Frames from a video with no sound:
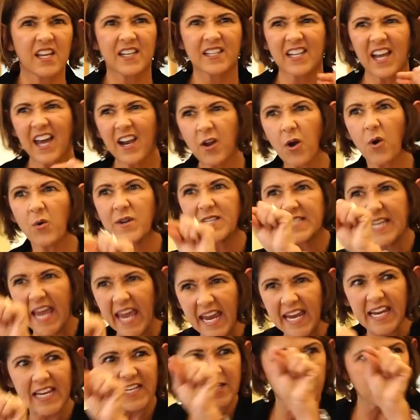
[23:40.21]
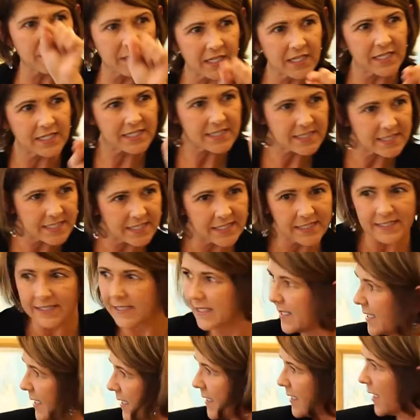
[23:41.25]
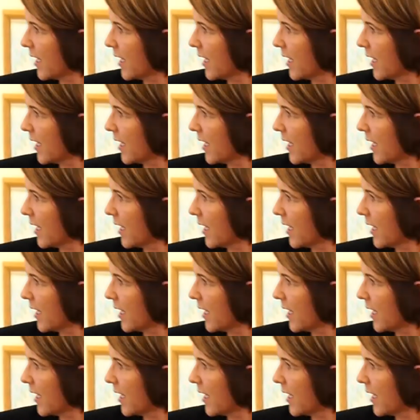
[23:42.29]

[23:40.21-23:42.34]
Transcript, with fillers: Not always A to B to C to D,